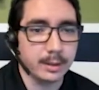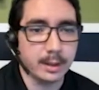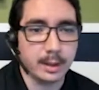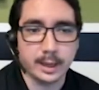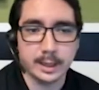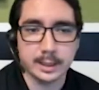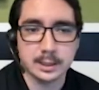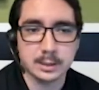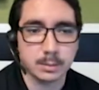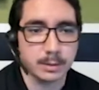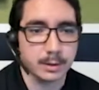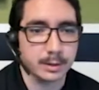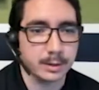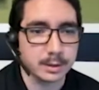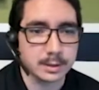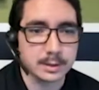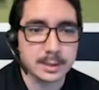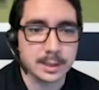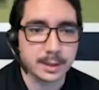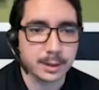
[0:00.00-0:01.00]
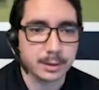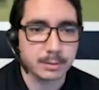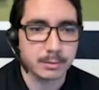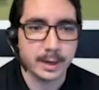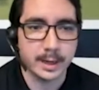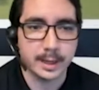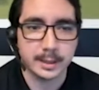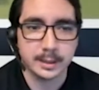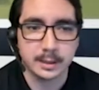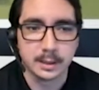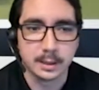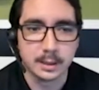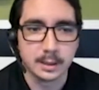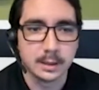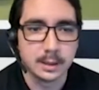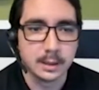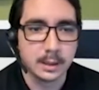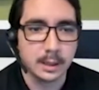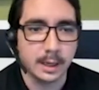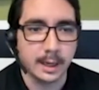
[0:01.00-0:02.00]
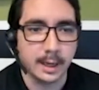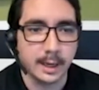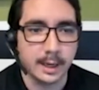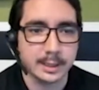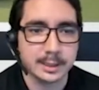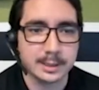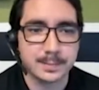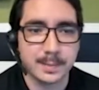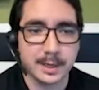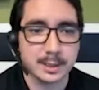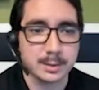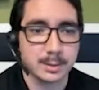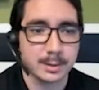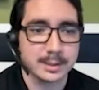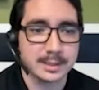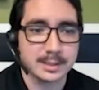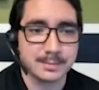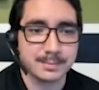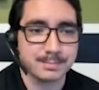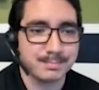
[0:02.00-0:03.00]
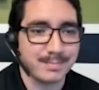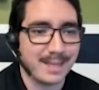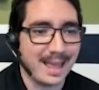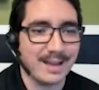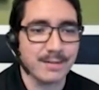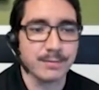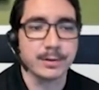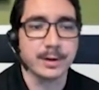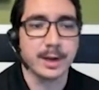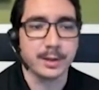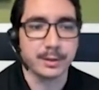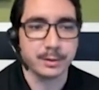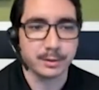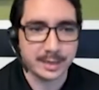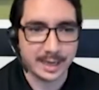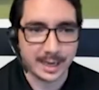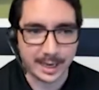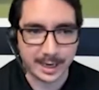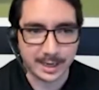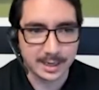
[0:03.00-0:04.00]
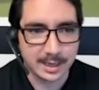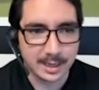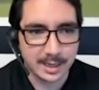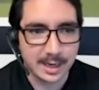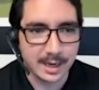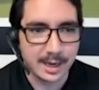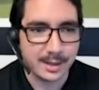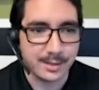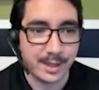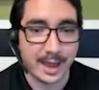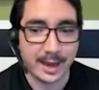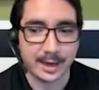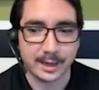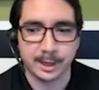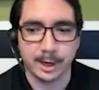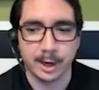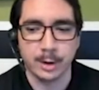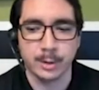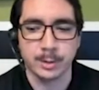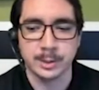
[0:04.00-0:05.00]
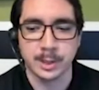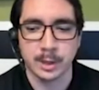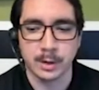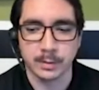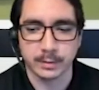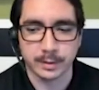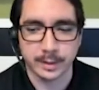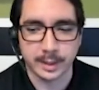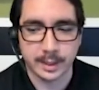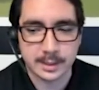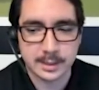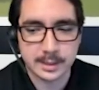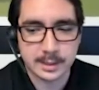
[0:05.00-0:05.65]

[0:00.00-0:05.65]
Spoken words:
I swear there's a thread on SpiceWorks every other day that goes over this.